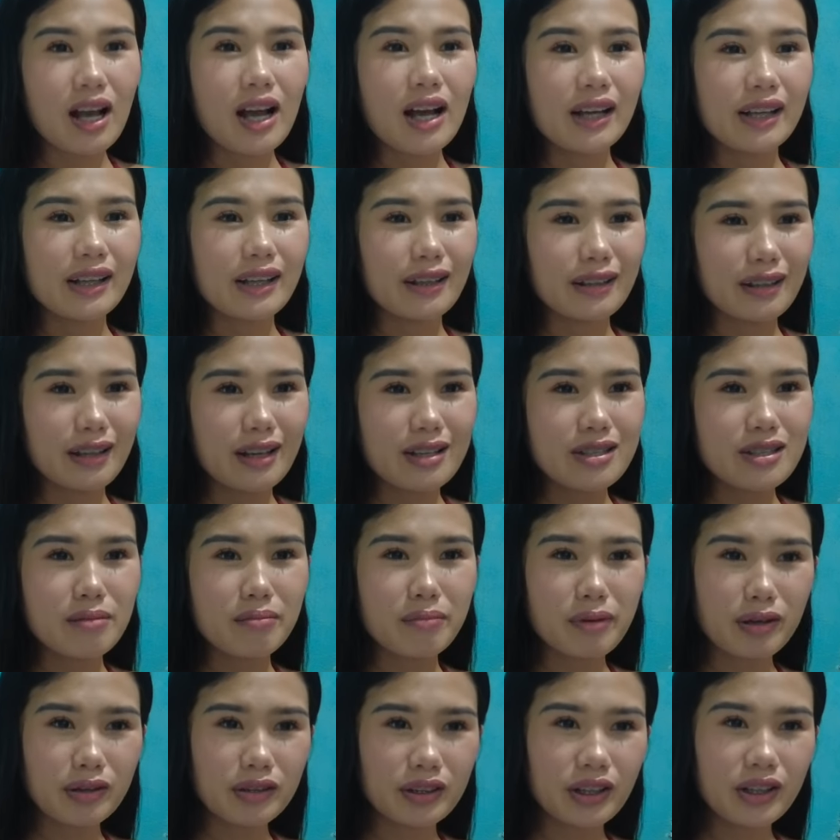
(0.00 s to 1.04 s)
Like, it's
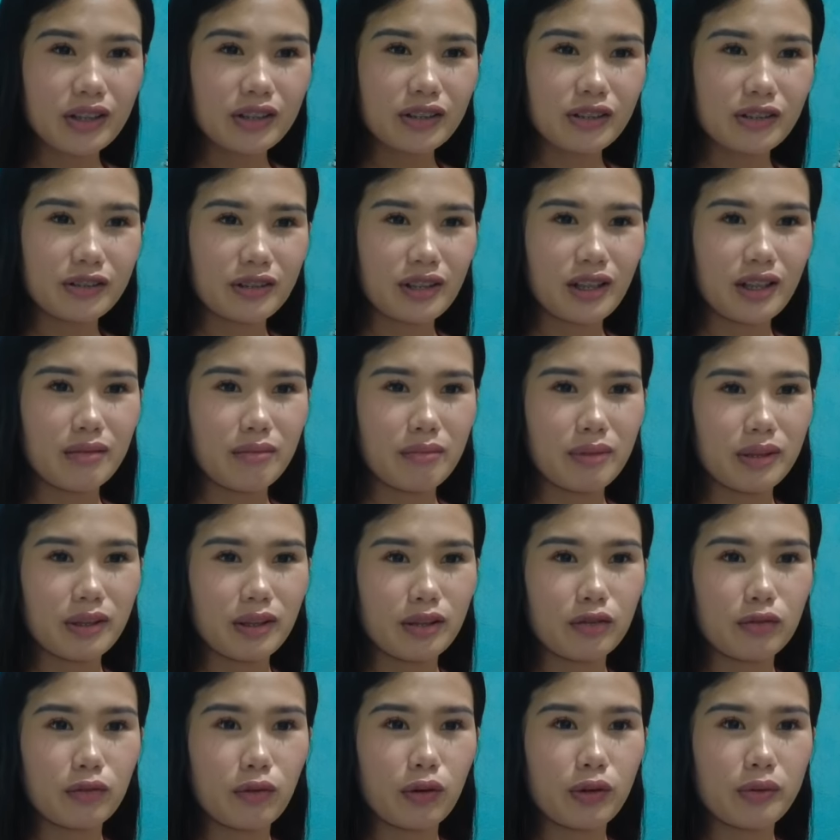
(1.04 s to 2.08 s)
about entertainment
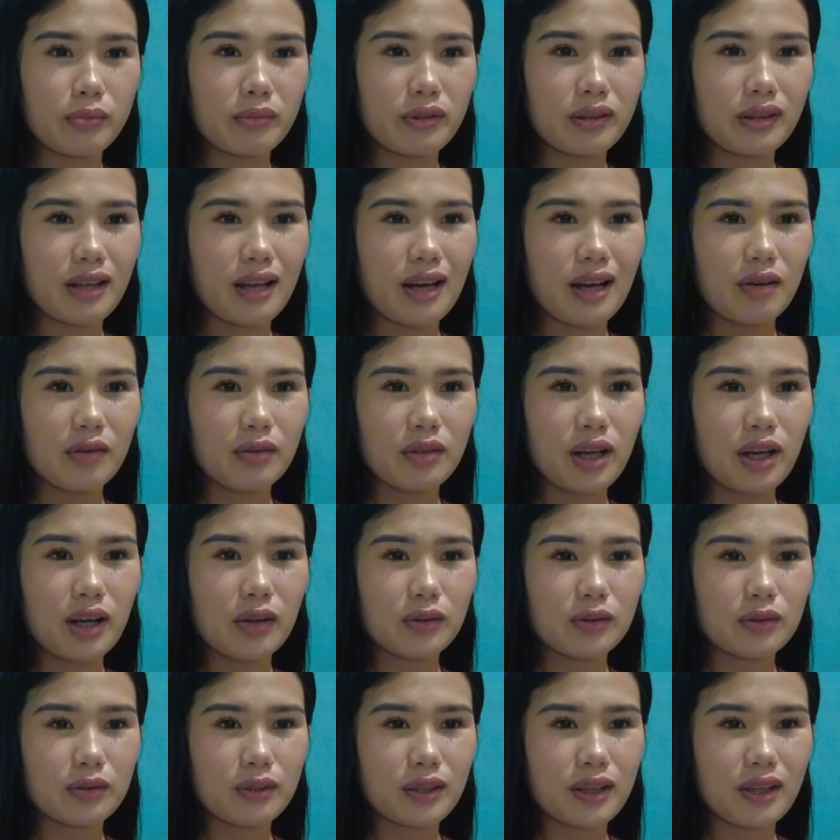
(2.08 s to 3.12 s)
and formula on how
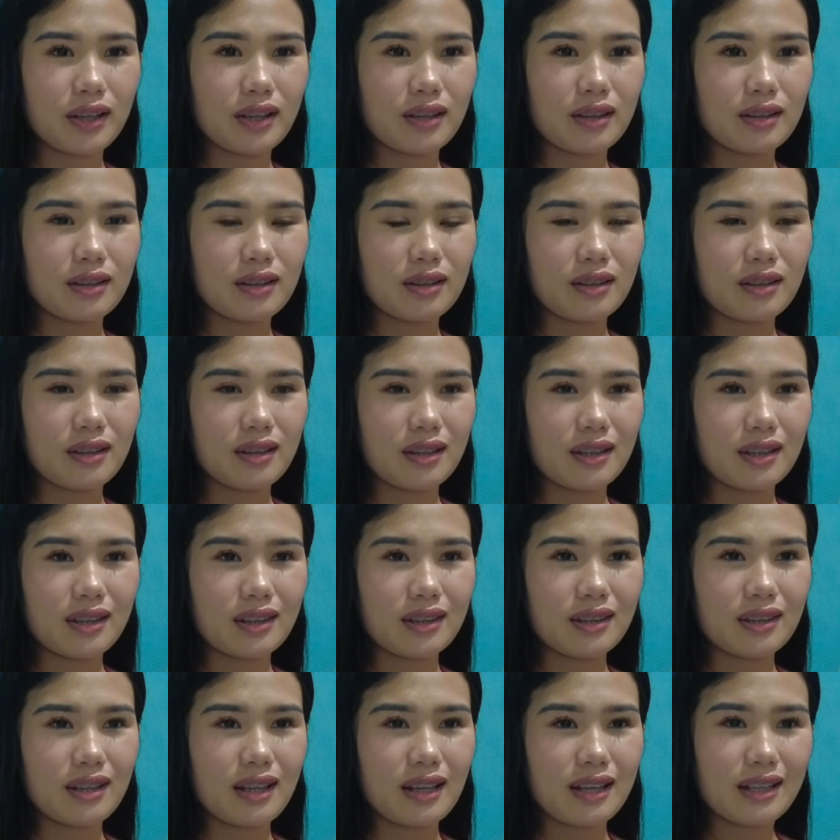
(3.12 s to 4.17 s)
to get
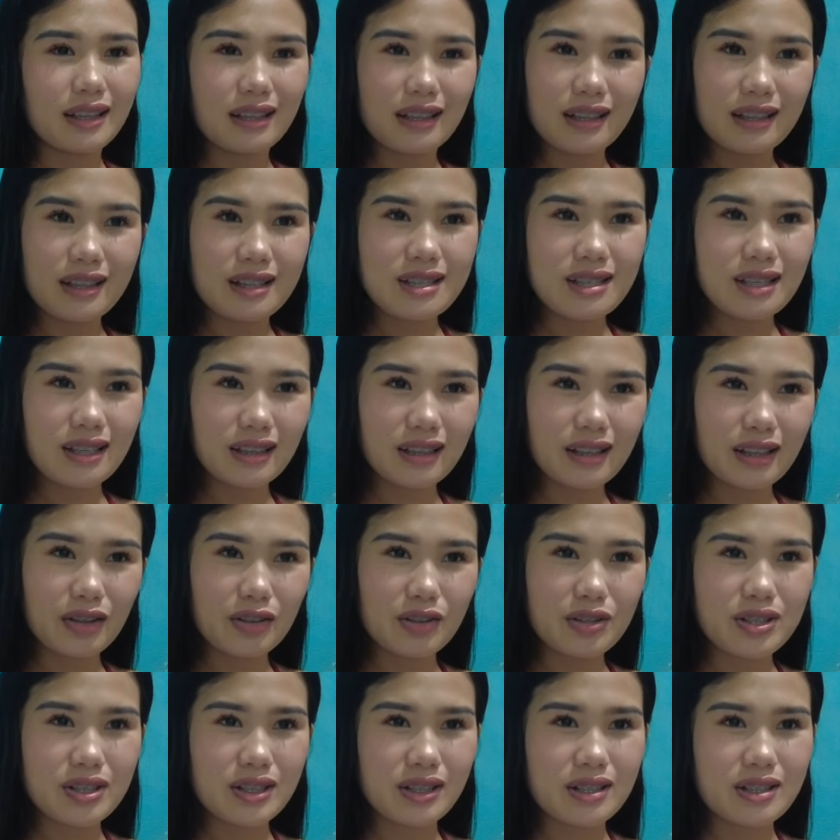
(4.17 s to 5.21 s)
easily on
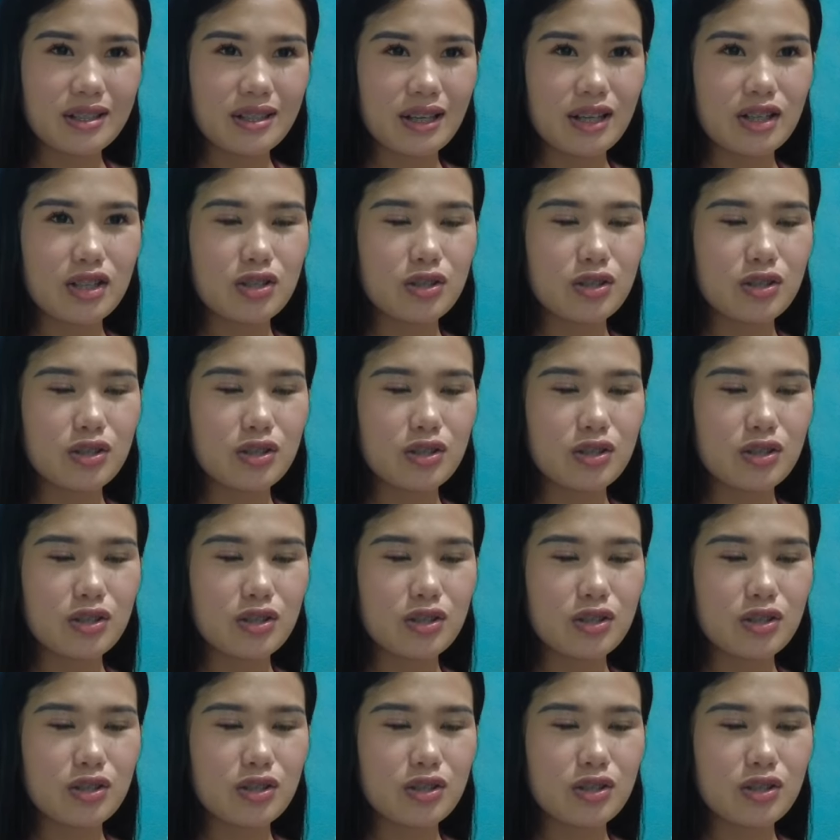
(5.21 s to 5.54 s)
success.